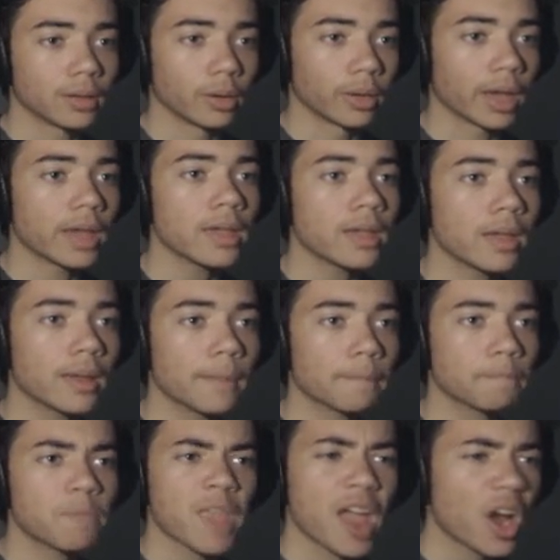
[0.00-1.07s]
Okay.
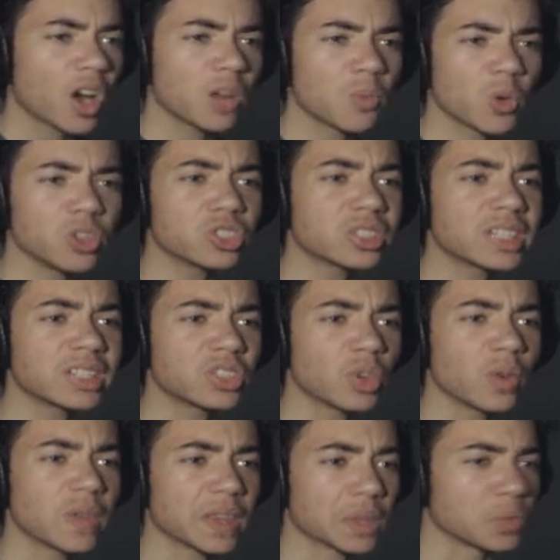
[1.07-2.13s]
I heard a more interesting
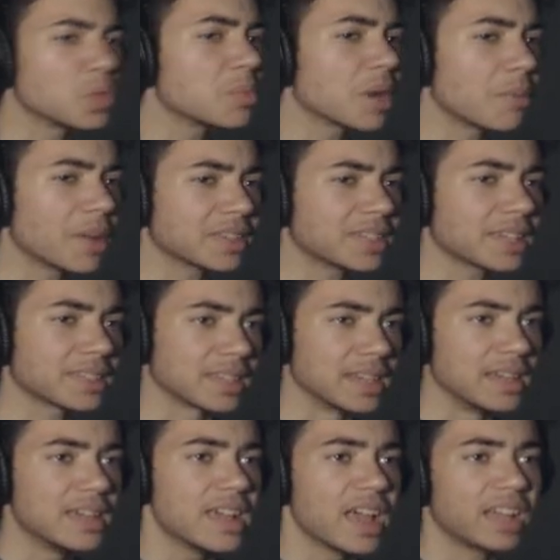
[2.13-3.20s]
story than the rumor about
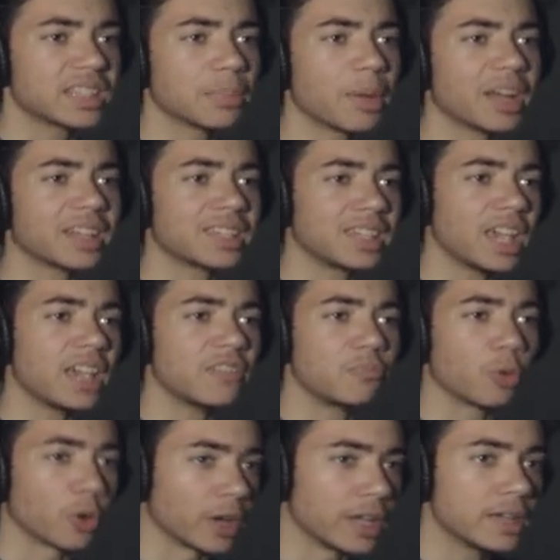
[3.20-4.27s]
Tessie. It's about a cave
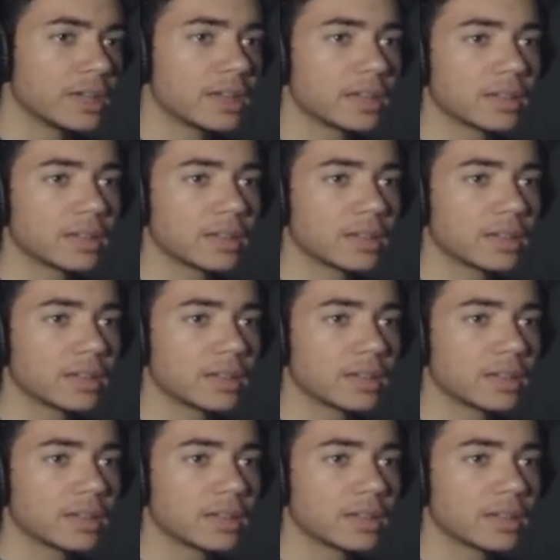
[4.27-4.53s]
boy.